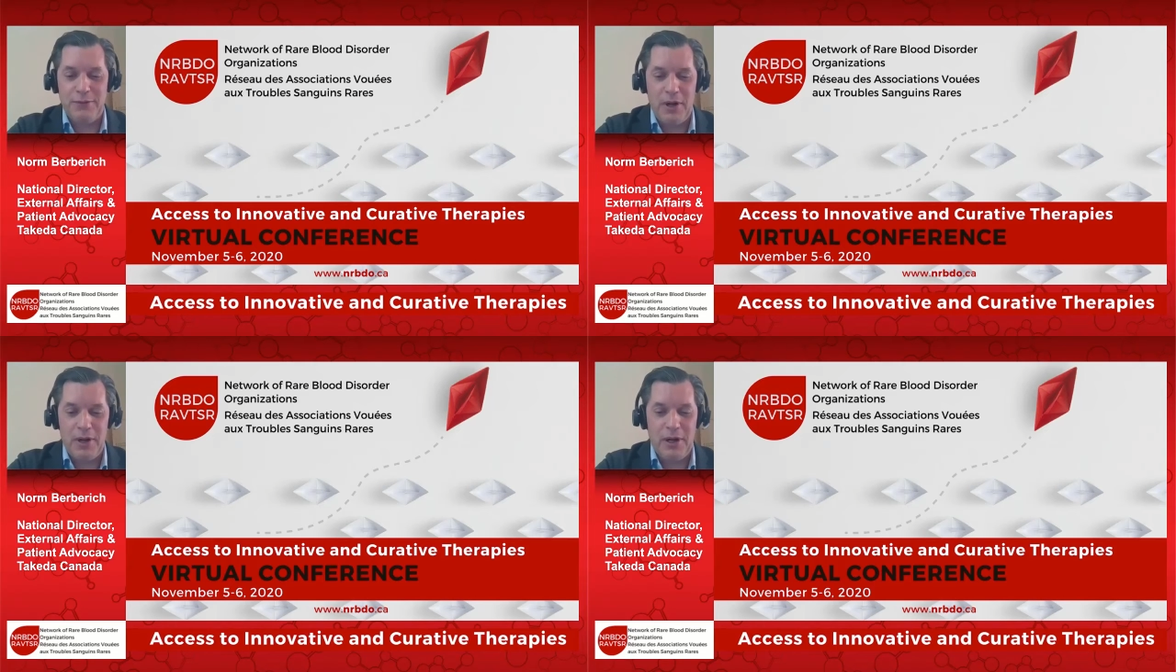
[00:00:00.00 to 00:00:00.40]

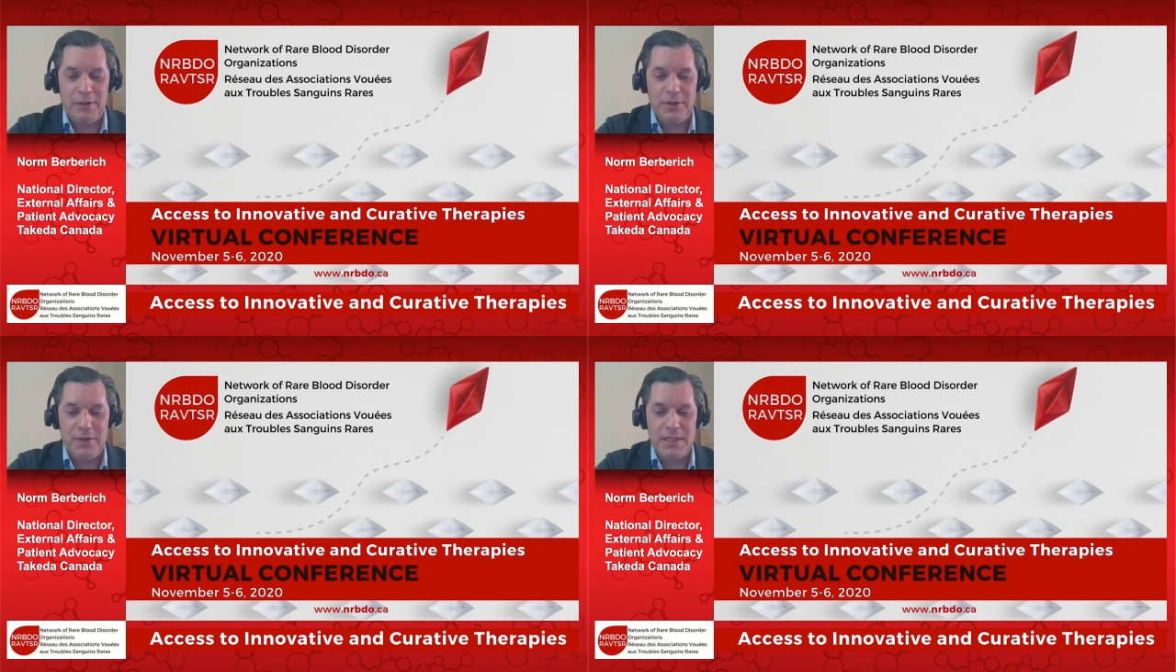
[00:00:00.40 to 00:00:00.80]
fall
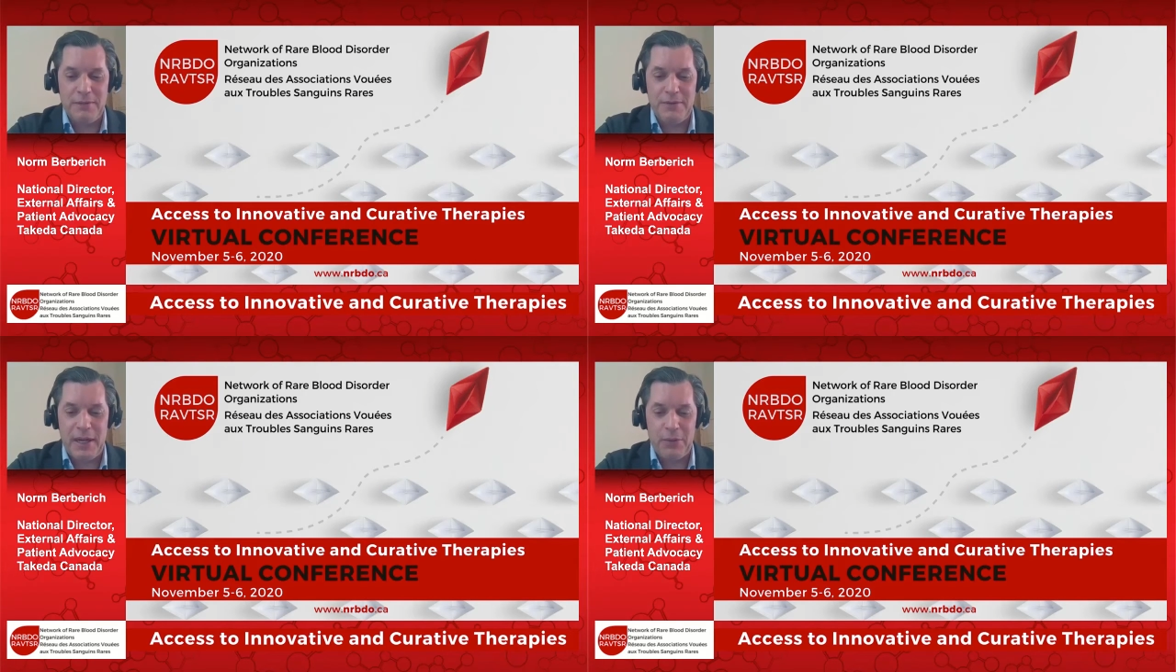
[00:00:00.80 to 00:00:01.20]
conference
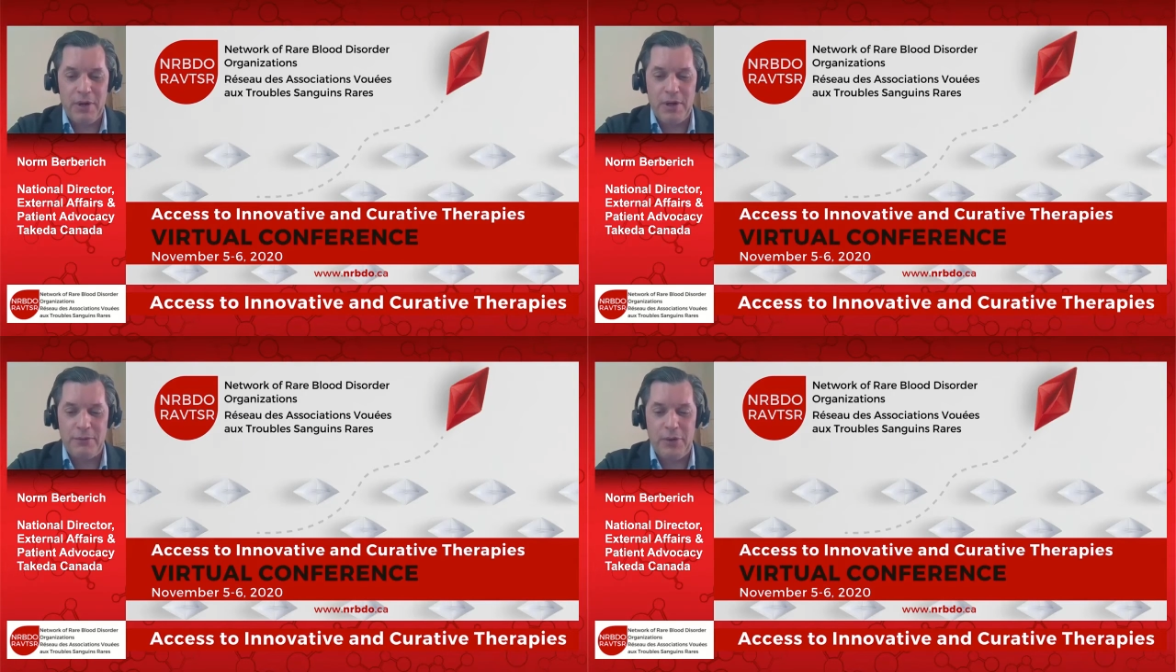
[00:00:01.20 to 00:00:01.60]
of the
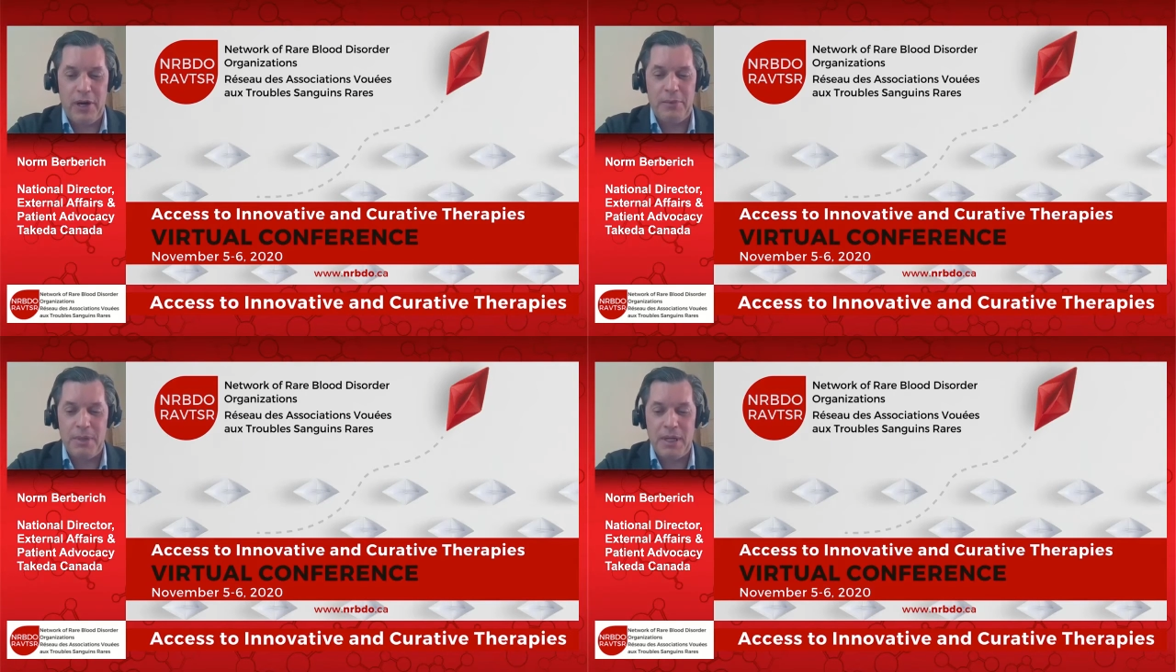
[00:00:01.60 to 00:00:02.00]
Network of
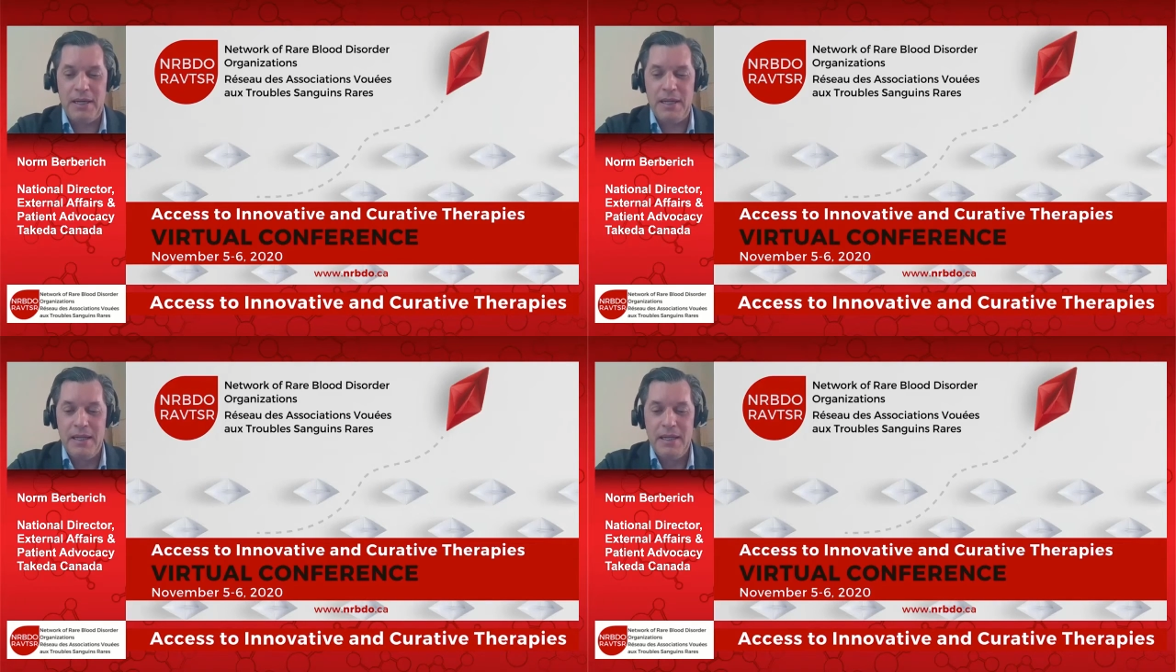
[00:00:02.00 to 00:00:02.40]
Rare
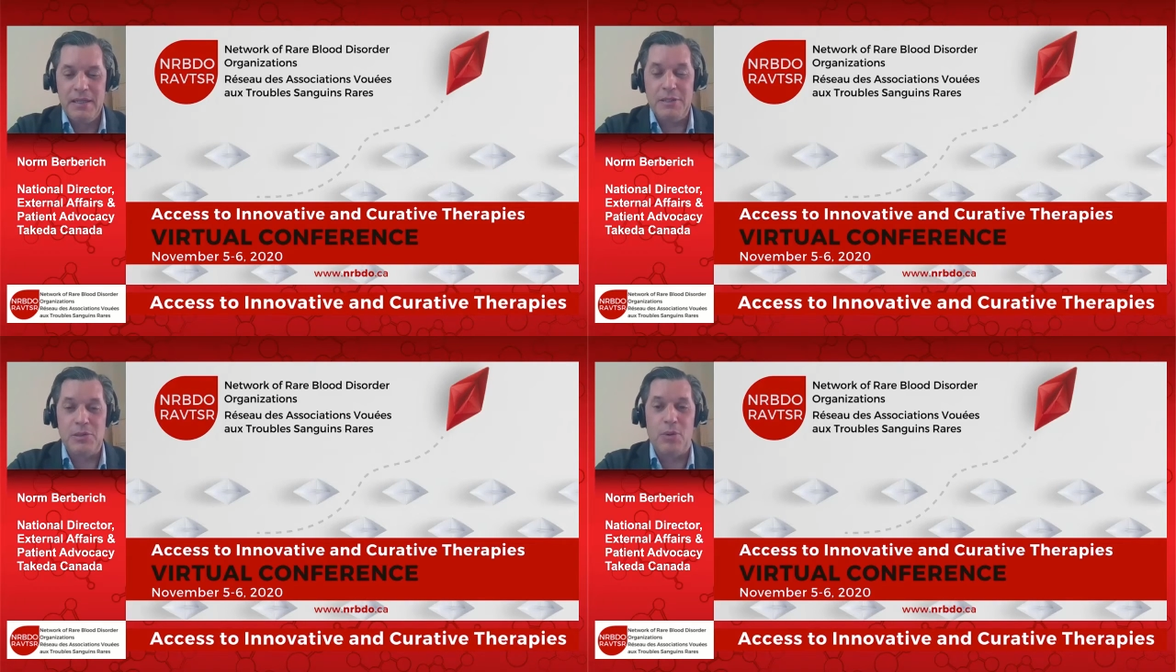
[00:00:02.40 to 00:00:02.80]
Blood
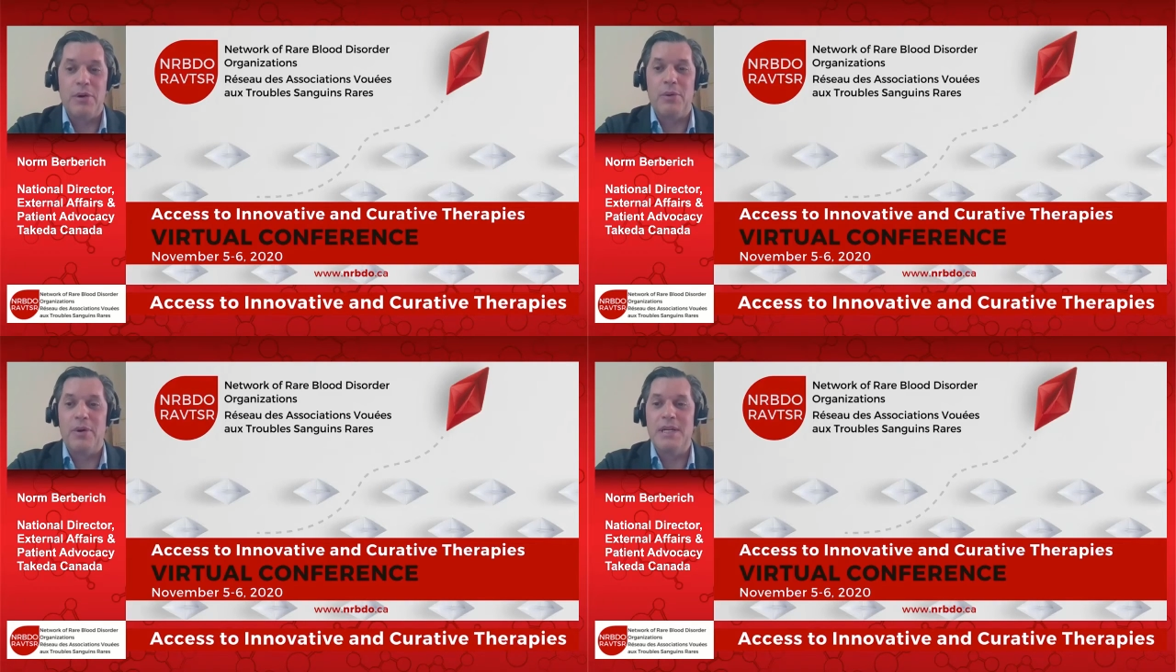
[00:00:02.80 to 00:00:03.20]

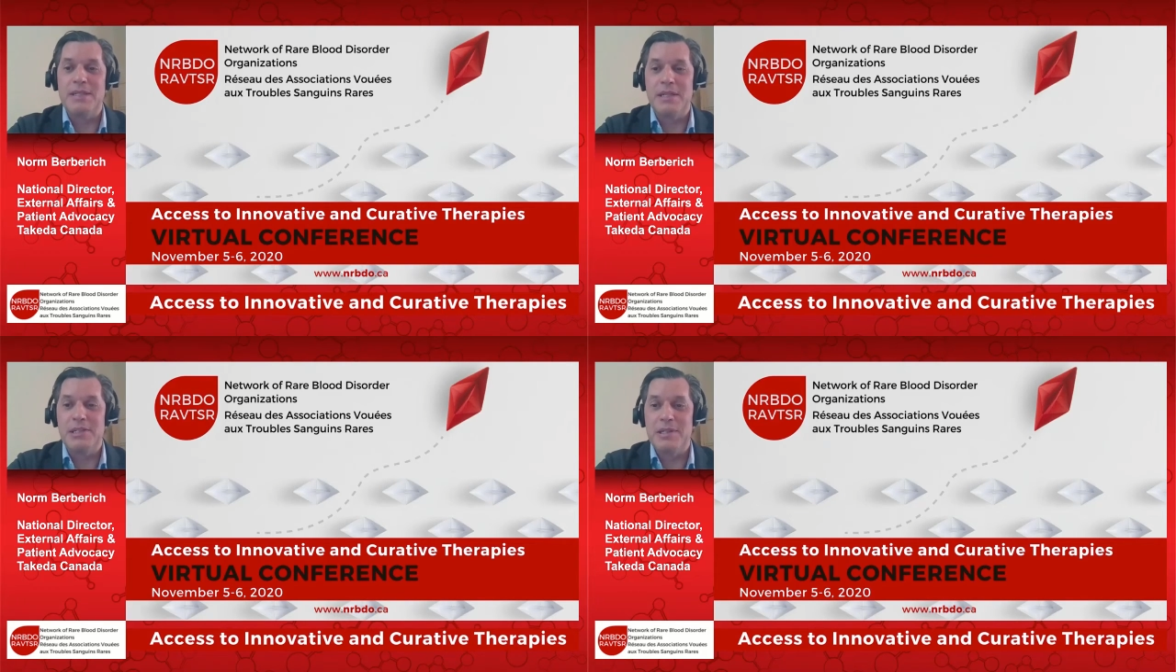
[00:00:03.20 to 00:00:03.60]
Disorder
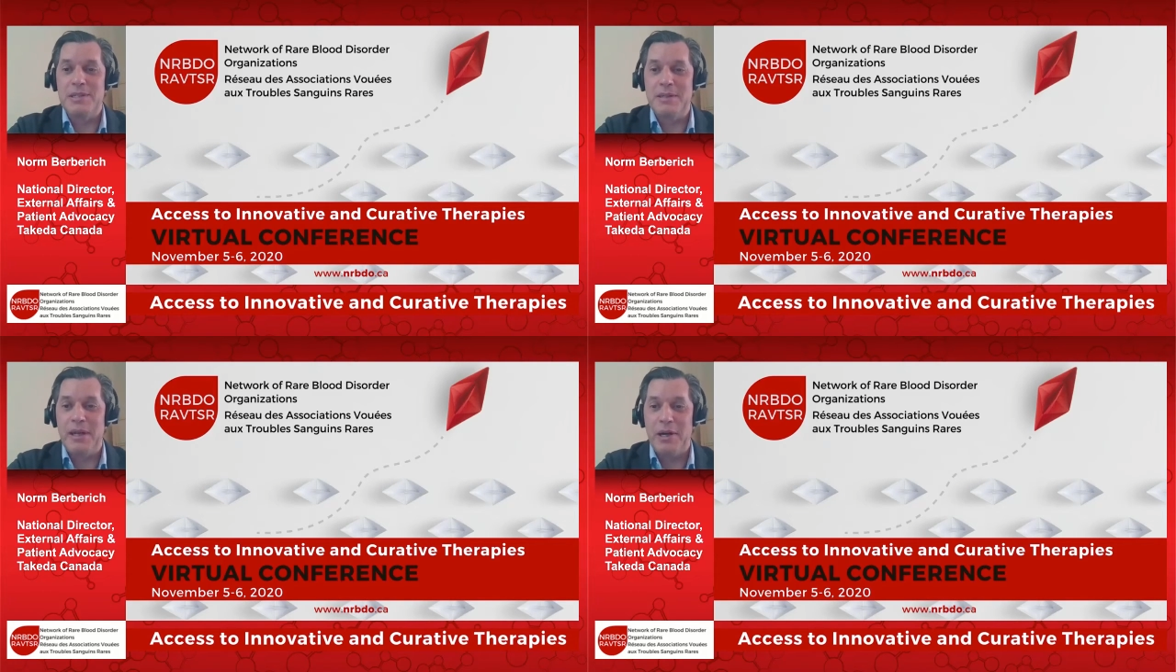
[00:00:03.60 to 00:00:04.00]

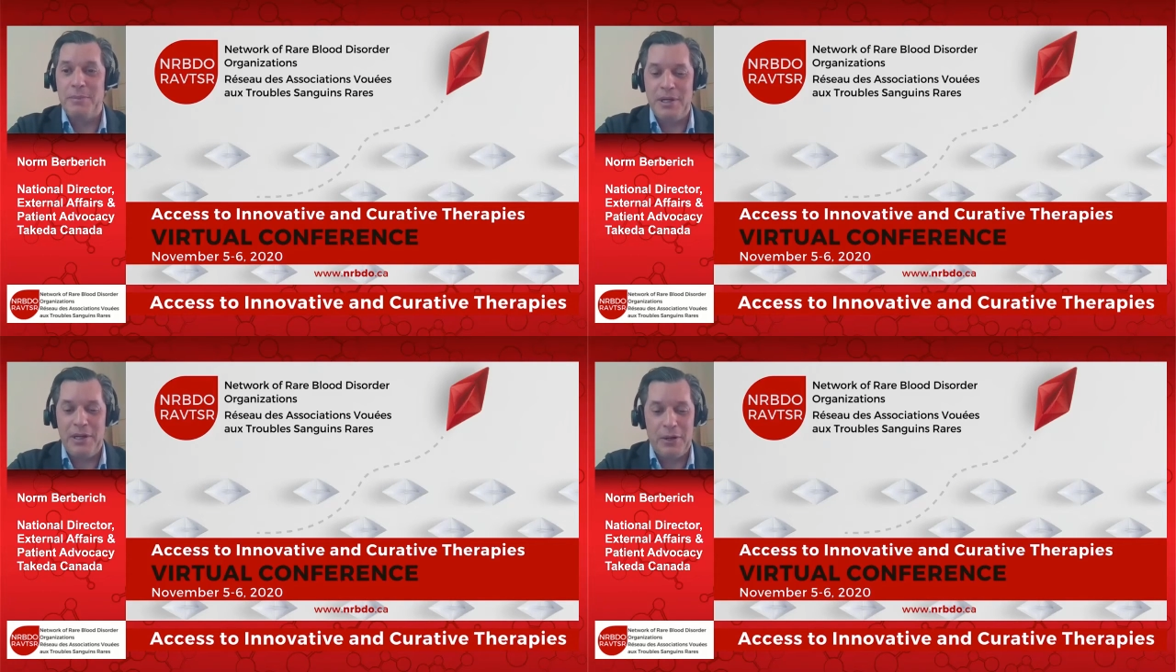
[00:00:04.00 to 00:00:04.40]
Organizations, the
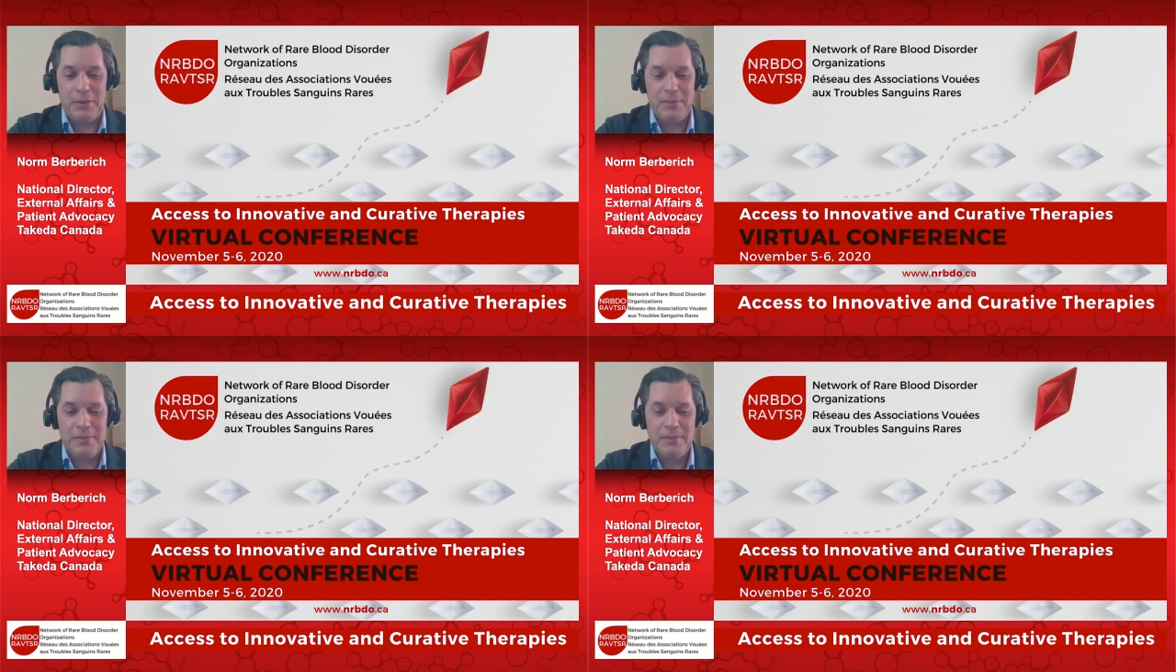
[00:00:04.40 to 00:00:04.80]
NRBDO.